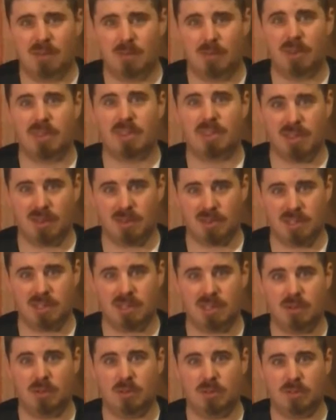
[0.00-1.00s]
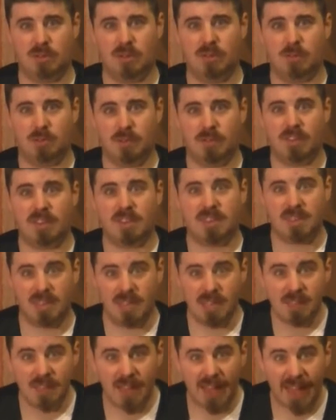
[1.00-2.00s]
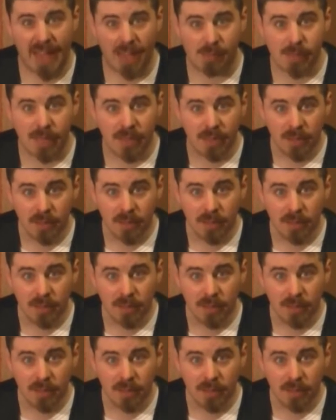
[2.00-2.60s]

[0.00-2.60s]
We're seriously all doomed. You seen that hammer?